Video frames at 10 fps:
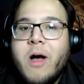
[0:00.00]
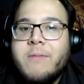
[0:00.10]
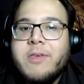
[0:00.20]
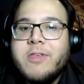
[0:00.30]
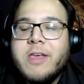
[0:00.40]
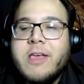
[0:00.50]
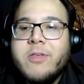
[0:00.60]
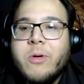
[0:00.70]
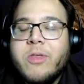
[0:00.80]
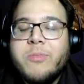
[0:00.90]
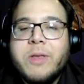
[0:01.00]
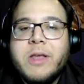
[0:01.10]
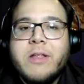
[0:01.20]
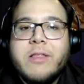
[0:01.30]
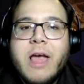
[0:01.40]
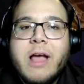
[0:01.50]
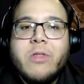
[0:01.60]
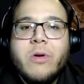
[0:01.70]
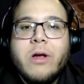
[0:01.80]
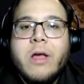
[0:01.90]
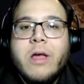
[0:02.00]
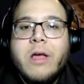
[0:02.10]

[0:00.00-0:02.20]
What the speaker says: Obviously, he's always been a good tackler.